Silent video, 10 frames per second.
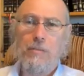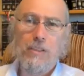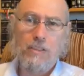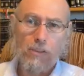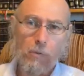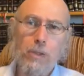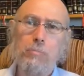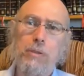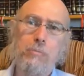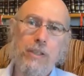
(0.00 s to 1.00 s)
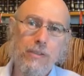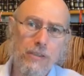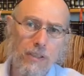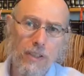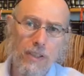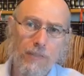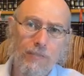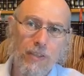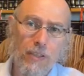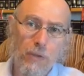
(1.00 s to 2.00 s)
There's the Kuiper Belt.
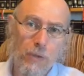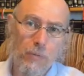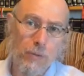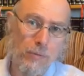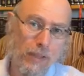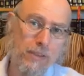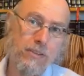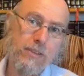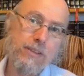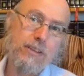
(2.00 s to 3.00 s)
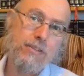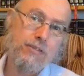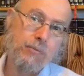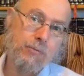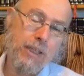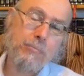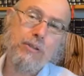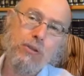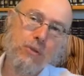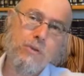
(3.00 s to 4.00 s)
And the Kuiper Belt is, is from
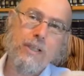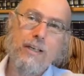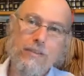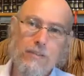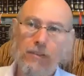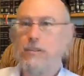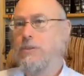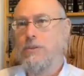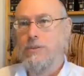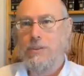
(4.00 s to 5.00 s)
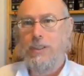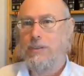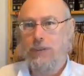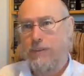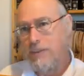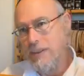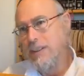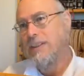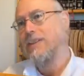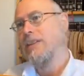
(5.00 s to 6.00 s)
Neptune out to, I don't know,
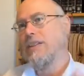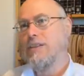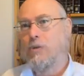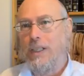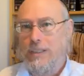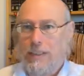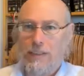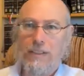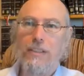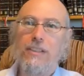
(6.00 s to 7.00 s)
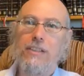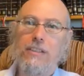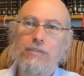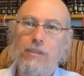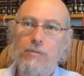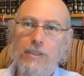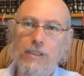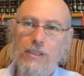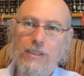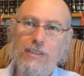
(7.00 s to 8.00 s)
like twice the distance from,
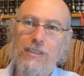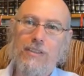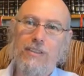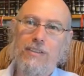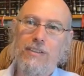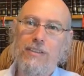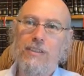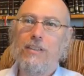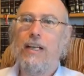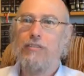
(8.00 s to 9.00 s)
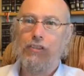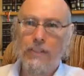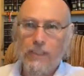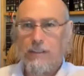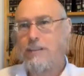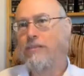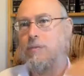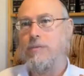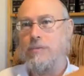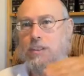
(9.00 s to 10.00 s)
uh, after,
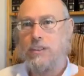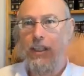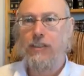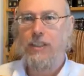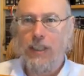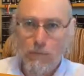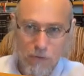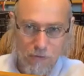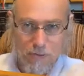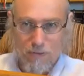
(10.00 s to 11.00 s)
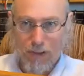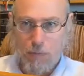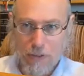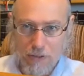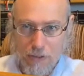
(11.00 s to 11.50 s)
from the Sun to Neptune. It's very big.